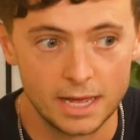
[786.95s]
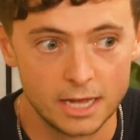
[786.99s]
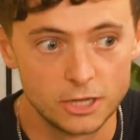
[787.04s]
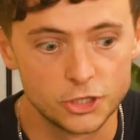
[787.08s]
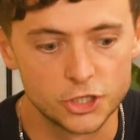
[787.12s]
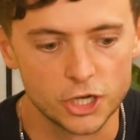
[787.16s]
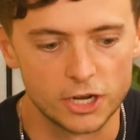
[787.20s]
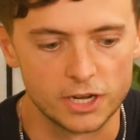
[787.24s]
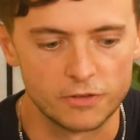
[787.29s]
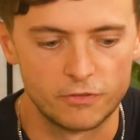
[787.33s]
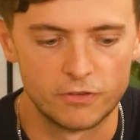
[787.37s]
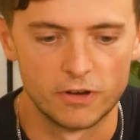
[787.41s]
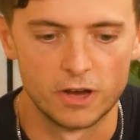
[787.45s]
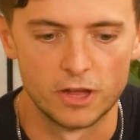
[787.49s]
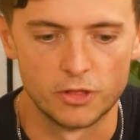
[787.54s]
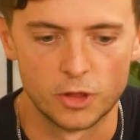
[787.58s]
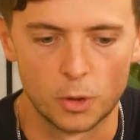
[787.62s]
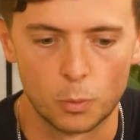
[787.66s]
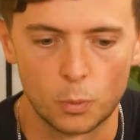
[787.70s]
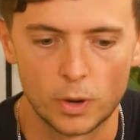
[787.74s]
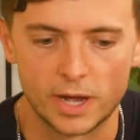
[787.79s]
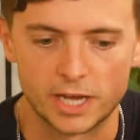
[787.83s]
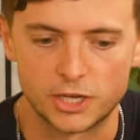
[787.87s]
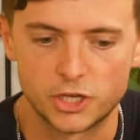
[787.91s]
At Journey
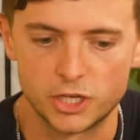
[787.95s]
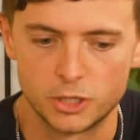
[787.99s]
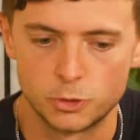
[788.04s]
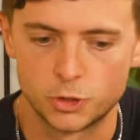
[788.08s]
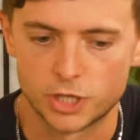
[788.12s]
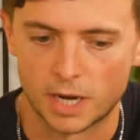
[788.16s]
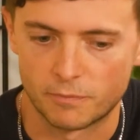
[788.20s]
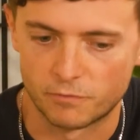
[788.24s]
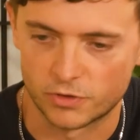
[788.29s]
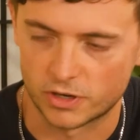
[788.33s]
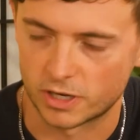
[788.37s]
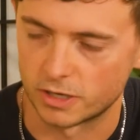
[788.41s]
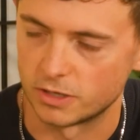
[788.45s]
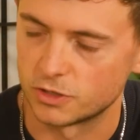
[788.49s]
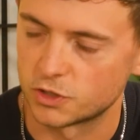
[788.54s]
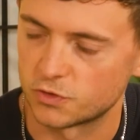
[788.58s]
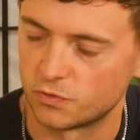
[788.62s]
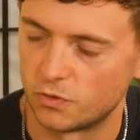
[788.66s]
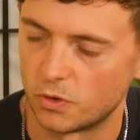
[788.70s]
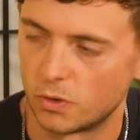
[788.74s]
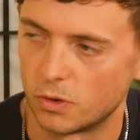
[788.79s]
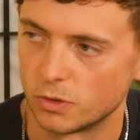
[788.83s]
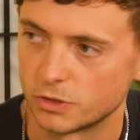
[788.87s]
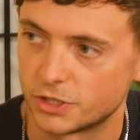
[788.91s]
Further, we're huge advocates
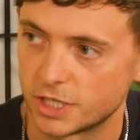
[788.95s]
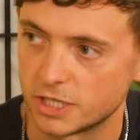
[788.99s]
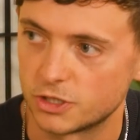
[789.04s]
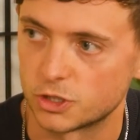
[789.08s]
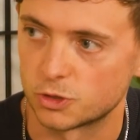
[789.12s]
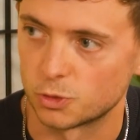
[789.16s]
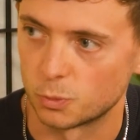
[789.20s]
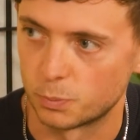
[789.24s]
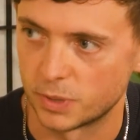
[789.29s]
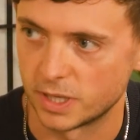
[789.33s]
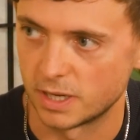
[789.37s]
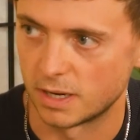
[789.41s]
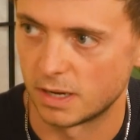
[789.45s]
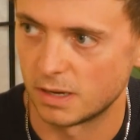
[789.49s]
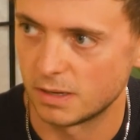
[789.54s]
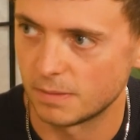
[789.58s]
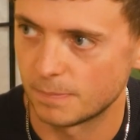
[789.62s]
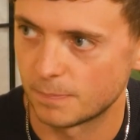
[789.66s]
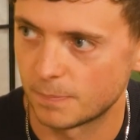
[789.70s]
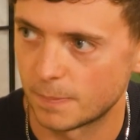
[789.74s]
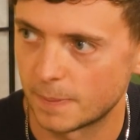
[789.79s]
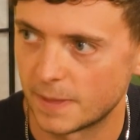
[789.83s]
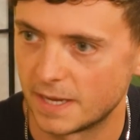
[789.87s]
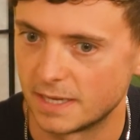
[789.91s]
for digital
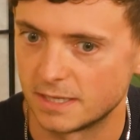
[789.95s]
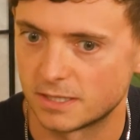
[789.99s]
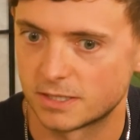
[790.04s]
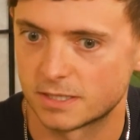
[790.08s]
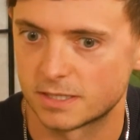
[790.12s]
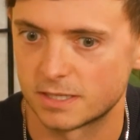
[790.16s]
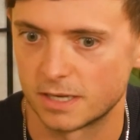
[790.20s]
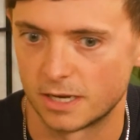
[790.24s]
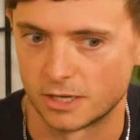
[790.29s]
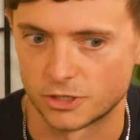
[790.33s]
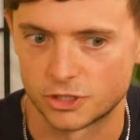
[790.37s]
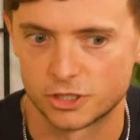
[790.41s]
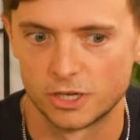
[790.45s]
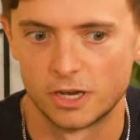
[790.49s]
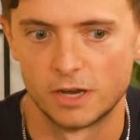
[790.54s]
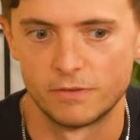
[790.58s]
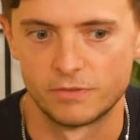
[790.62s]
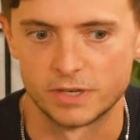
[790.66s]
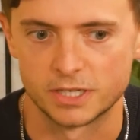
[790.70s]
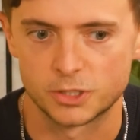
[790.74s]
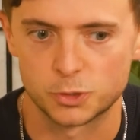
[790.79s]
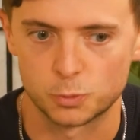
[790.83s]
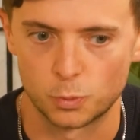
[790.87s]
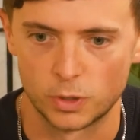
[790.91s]
PR. It's a
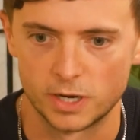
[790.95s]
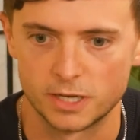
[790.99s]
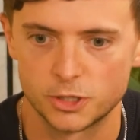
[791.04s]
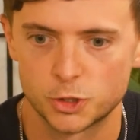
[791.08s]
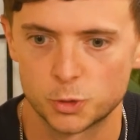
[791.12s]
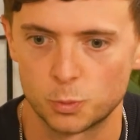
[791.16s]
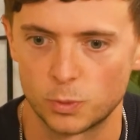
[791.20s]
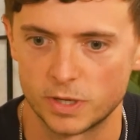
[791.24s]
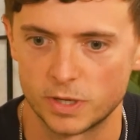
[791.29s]
service which